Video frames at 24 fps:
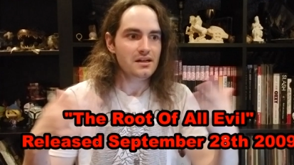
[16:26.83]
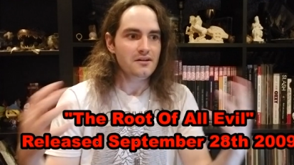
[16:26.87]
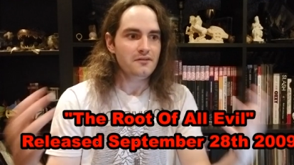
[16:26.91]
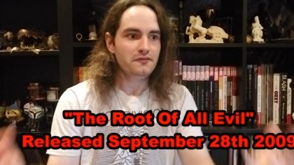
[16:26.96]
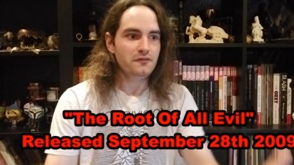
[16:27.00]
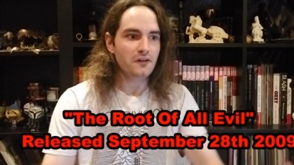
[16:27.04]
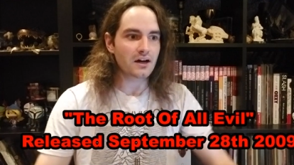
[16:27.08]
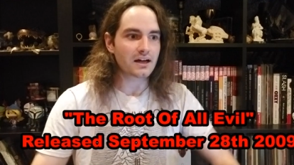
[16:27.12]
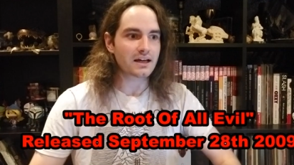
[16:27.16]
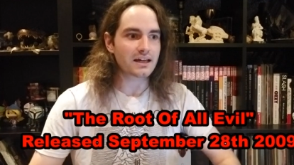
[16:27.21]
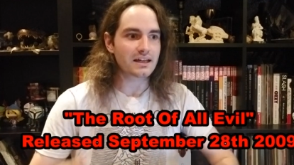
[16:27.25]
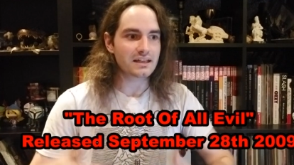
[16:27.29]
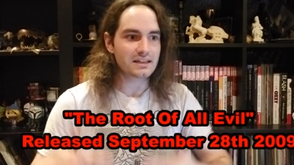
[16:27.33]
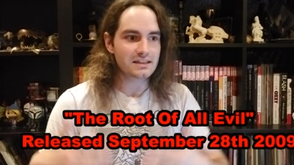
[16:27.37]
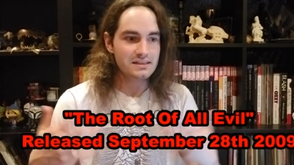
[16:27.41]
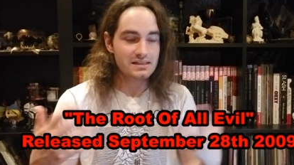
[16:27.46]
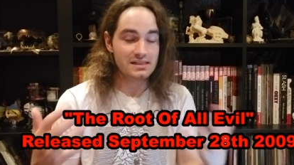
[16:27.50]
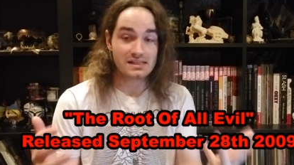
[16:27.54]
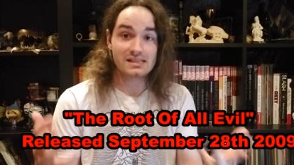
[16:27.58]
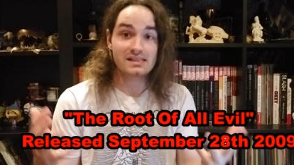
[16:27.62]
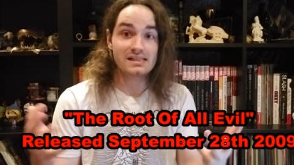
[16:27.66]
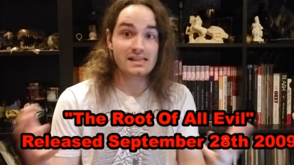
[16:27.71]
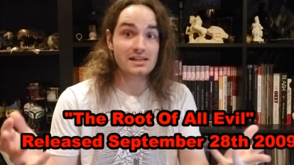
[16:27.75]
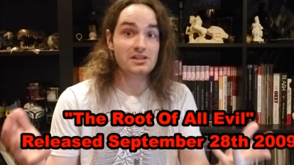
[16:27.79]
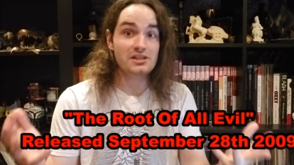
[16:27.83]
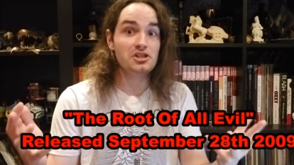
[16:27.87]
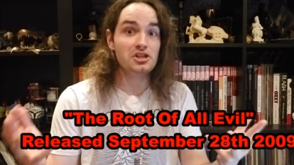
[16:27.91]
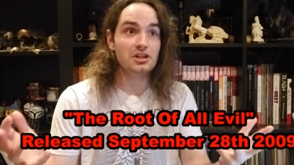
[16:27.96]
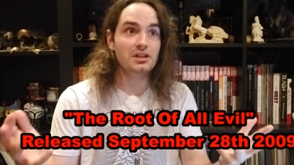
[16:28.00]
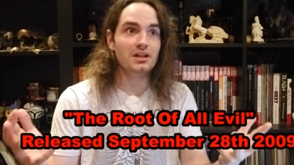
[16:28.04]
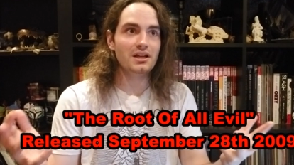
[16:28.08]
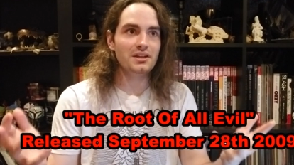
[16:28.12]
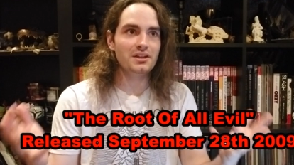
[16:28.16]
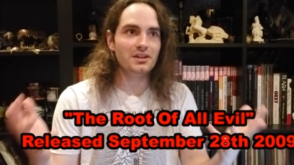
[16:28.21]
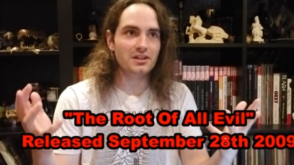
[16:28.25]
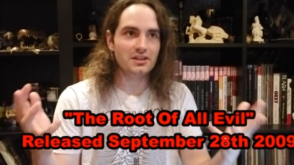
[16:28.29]
fucking
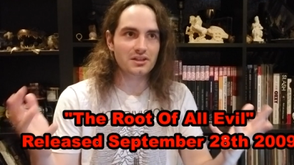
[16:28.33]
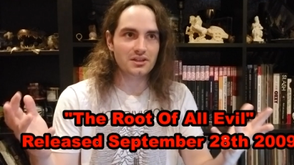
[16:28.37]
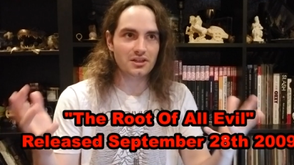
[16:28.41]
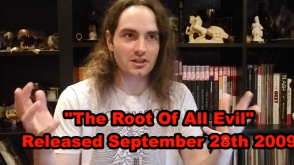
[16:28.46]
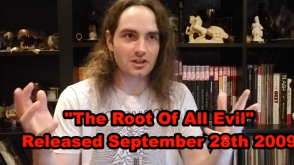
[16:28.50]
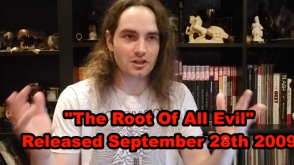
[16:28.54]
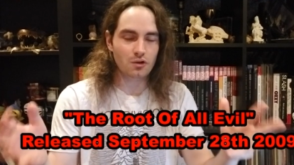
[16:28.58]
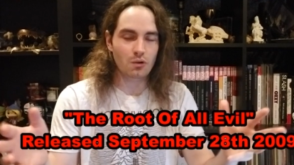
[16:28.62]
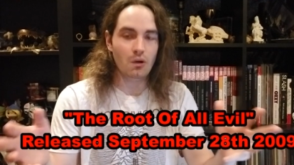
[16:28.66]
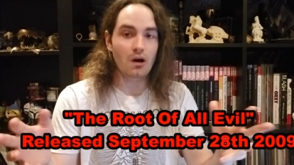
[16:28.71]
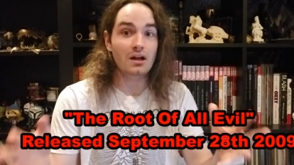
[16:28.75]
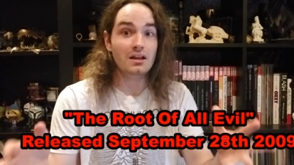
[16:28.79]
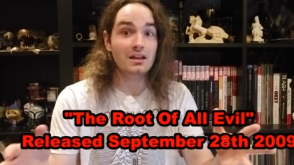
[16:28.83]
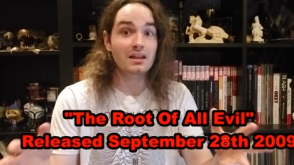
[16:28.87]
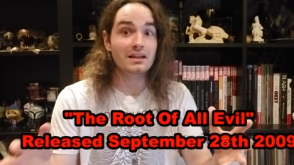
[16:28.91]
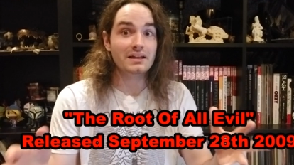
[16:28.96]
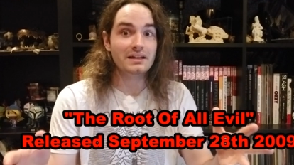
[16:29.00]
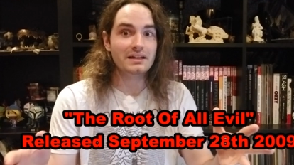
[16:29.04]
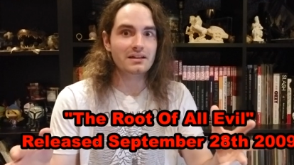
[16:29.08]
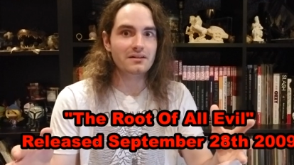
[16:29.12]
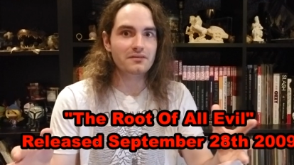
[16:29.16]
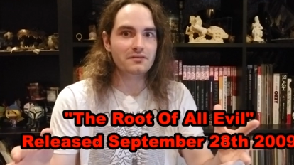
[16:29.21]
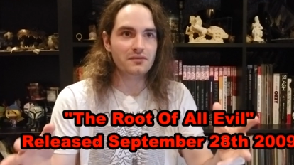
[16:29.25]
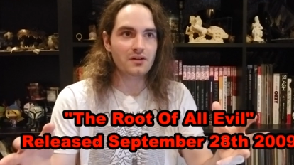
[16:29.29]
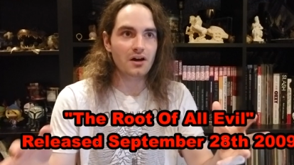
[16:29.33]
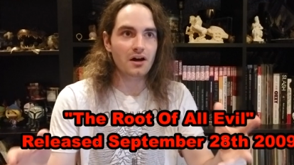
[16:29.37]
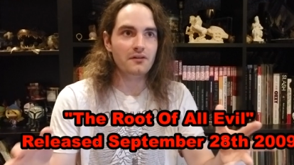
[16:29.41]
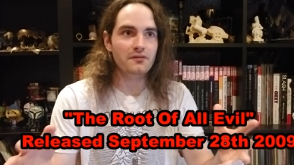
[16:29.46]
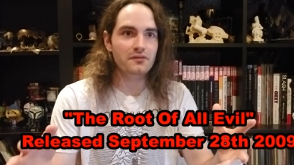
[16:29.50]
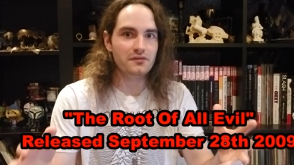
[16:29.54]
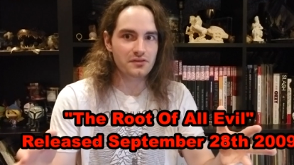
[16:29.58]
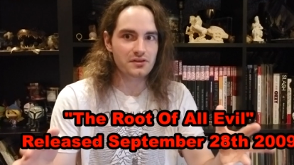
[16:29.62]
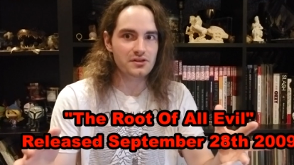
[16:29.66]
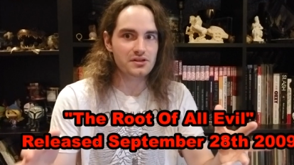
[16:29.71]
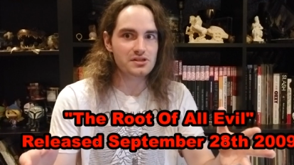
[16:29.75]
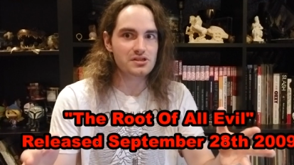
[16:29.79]
decision on the, the quality of,
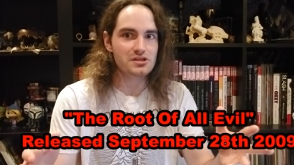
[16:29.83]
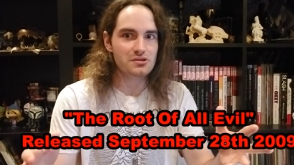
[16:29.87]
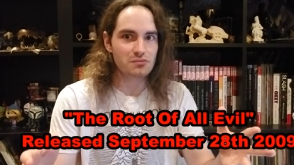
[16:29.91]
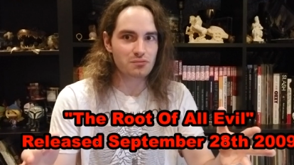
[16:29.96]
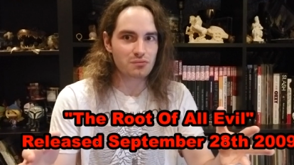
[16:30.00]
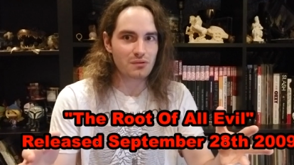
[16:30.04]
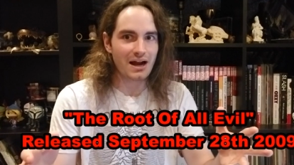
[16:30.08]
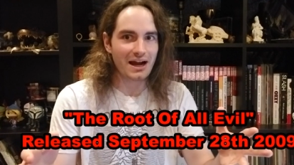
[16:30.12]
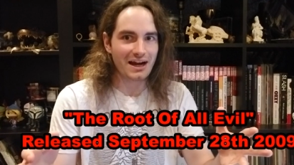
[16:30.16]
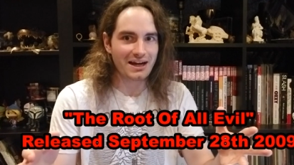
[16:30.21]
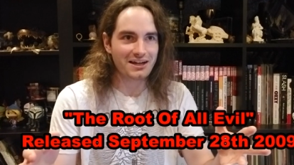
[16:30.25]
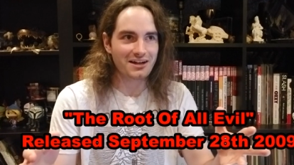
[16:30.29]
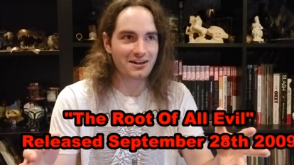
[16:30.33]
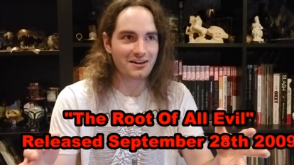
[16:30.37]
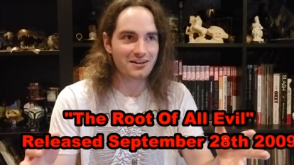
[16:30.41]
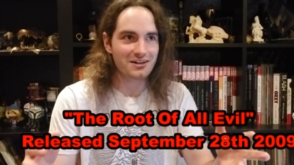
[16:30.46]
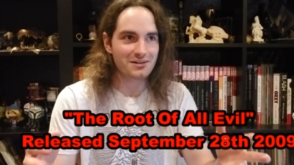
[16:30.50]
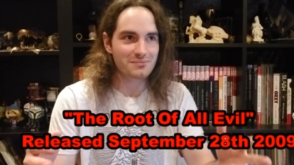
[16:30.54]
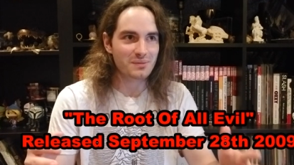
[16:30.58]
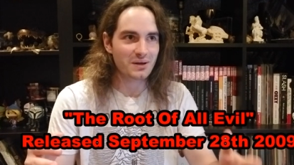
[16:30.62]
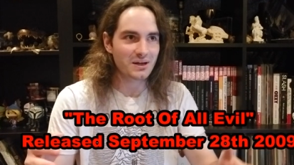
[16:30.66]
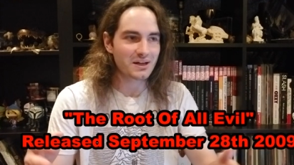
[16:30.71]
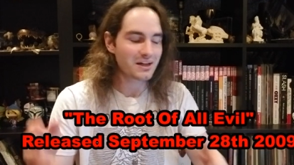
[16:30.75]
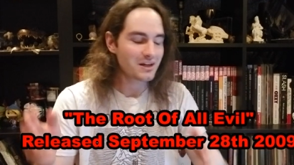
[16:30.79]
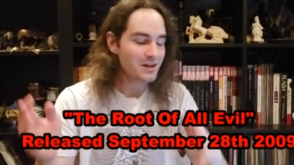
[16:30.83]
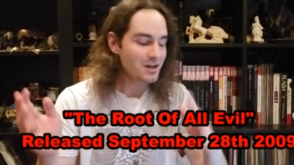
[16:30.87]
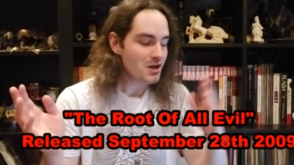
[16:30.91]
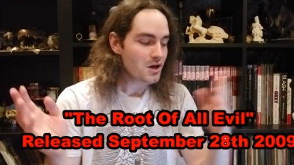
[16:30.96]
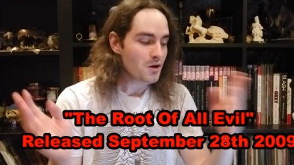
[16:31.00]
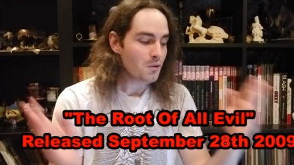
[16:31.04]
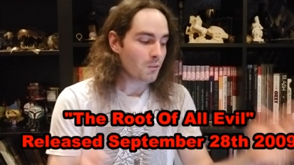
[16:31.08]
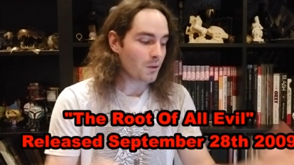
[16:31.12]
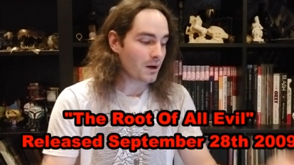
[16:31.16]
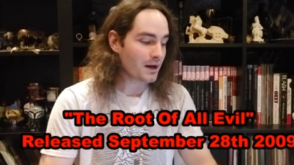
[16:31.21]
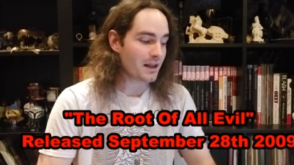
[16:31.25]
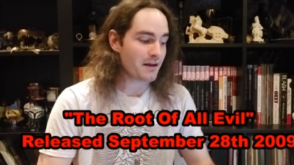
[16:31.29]
of this record, but
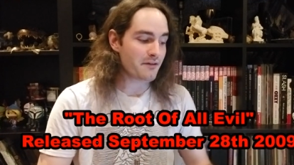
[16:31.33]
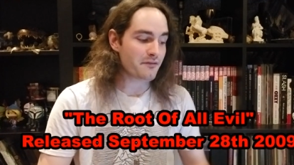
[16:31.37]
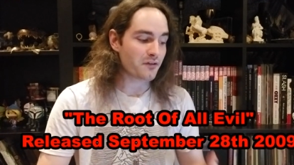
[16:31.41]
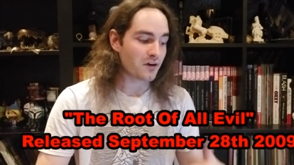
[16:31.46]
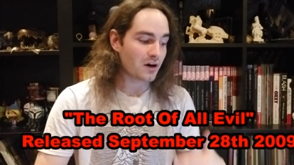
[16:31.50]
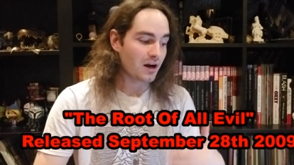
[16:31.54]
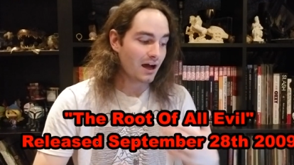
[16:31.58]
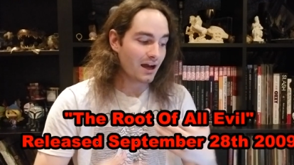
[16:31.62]
whatever.